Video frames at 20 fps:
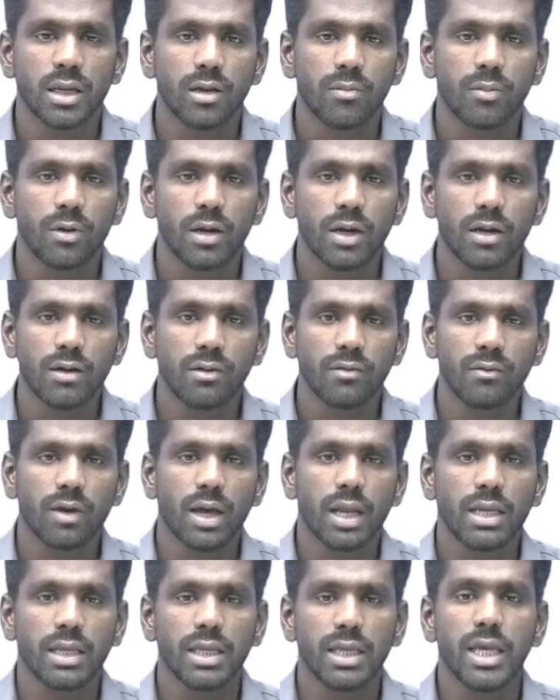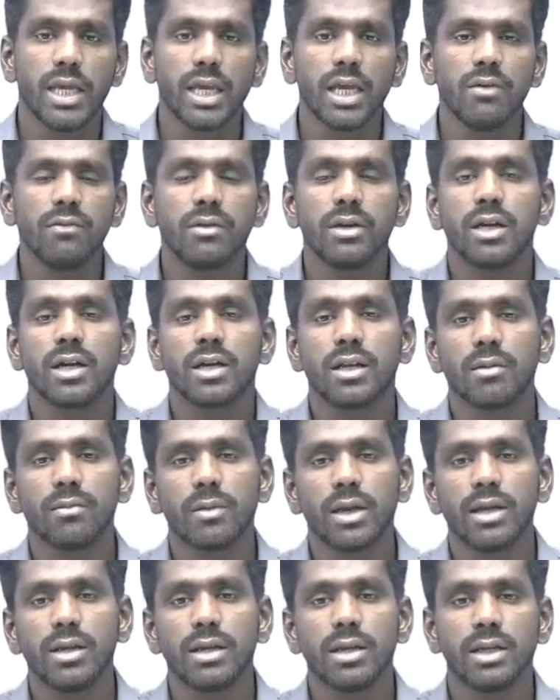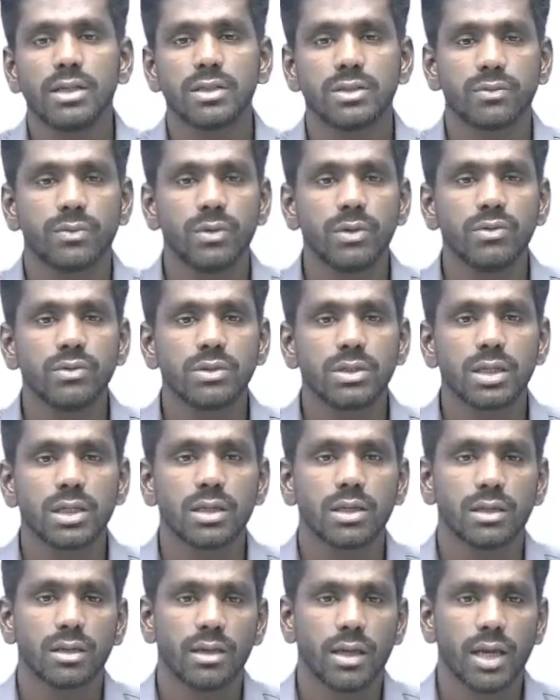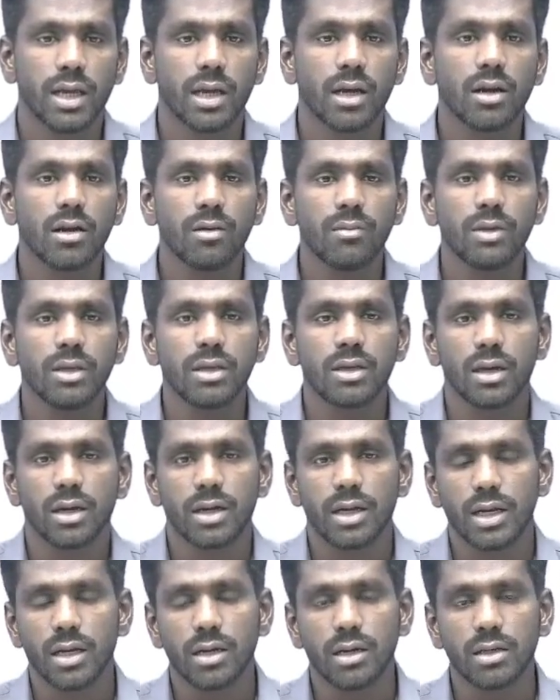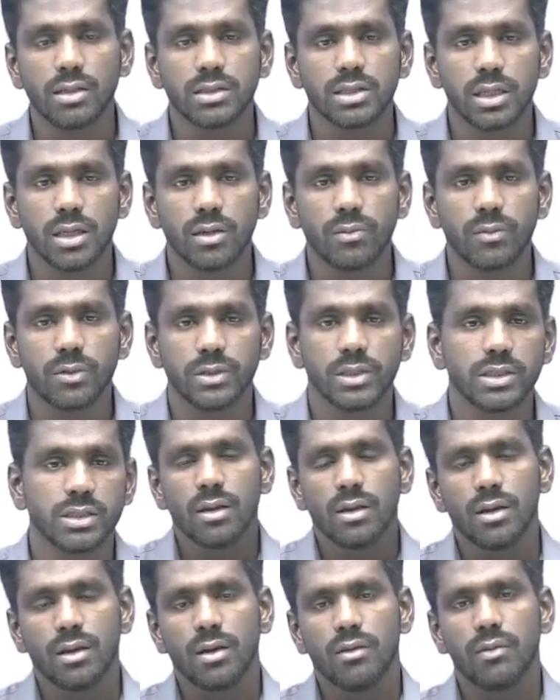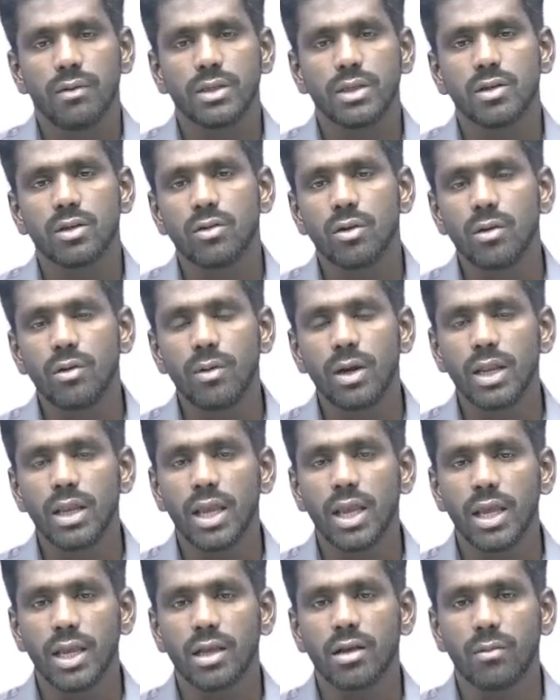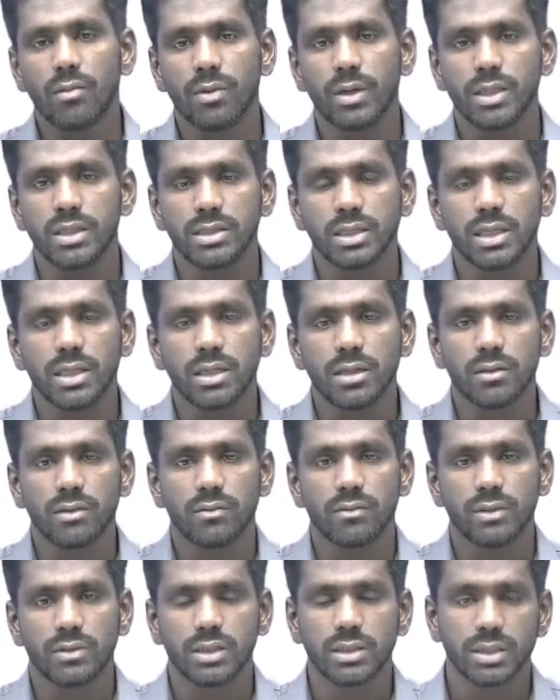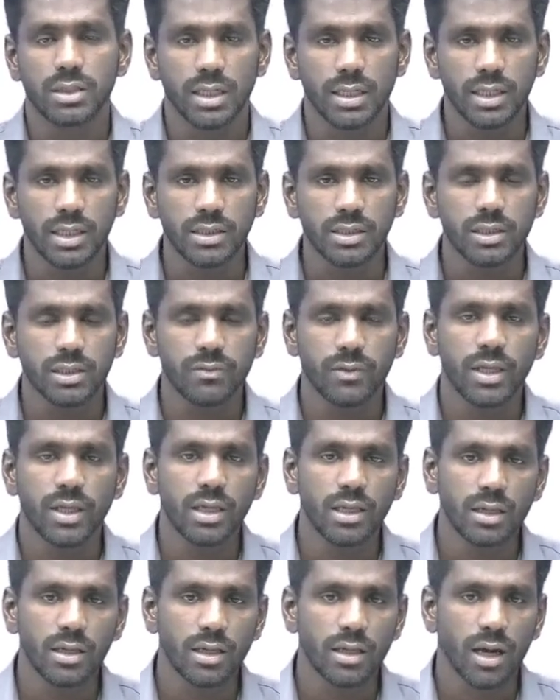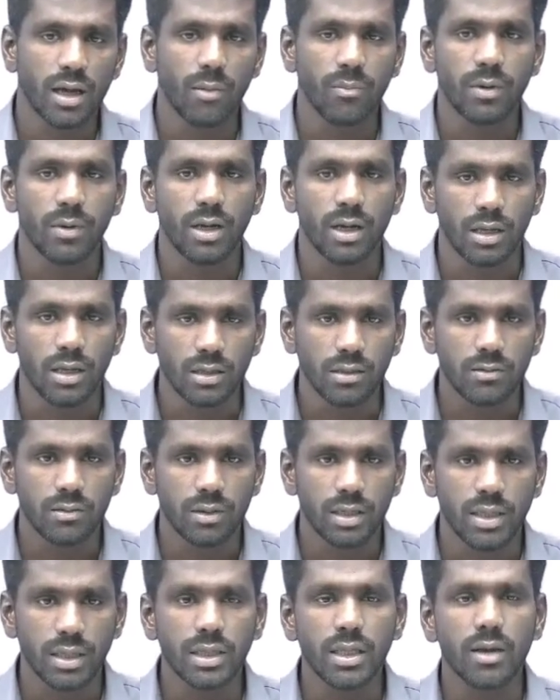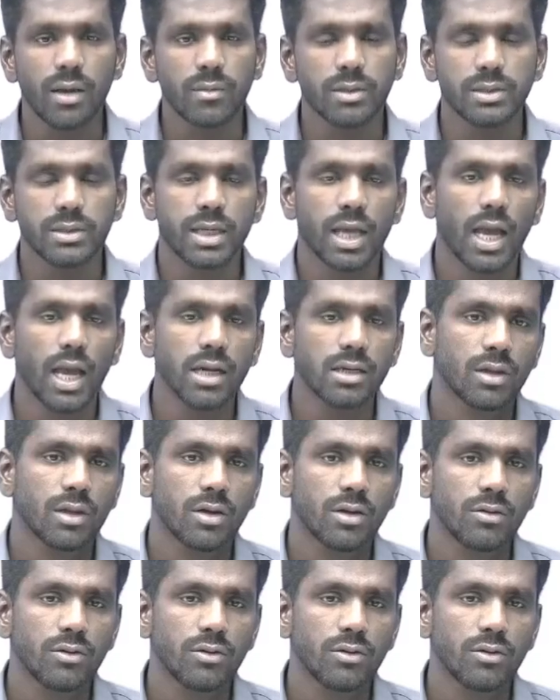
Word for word: point where A I will determine its future economic and technological position. With the global A I competition which is intensifying rapidly, India must act to